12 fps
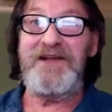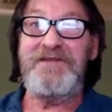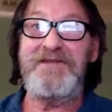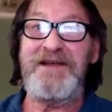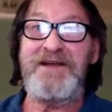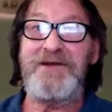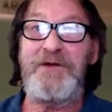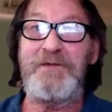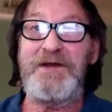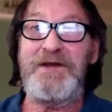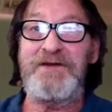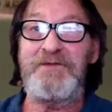all that
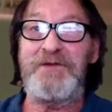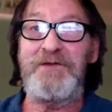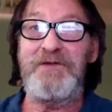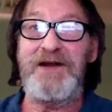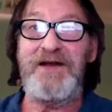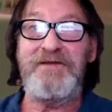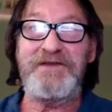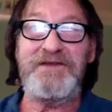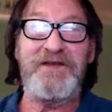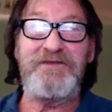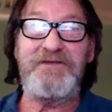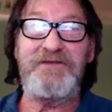equipment could be run off a
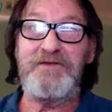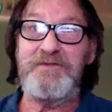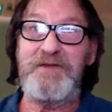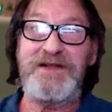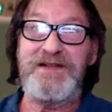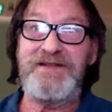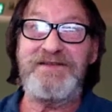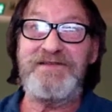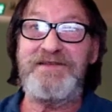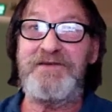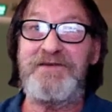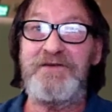cell phone by this,
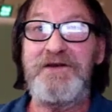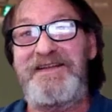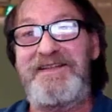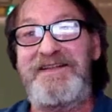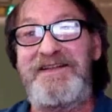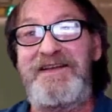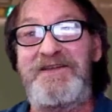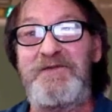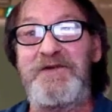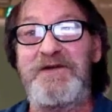in today's